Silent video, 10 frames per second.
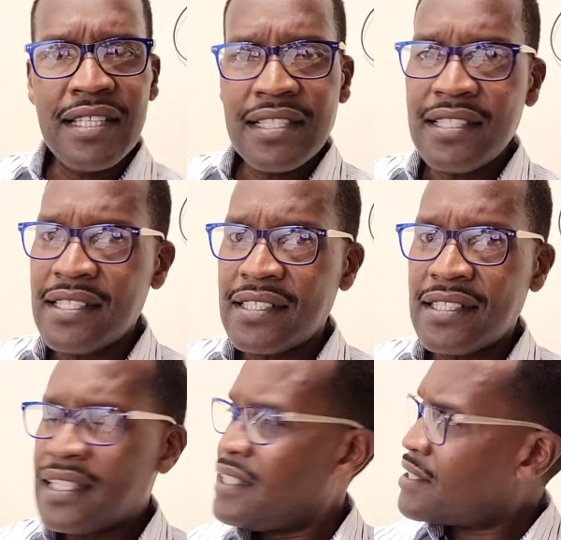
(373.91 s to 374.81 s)
"This
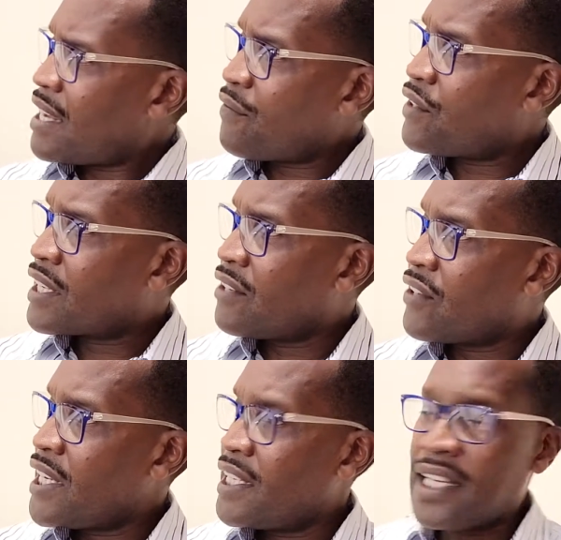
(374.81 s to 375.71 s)
is East African, right?"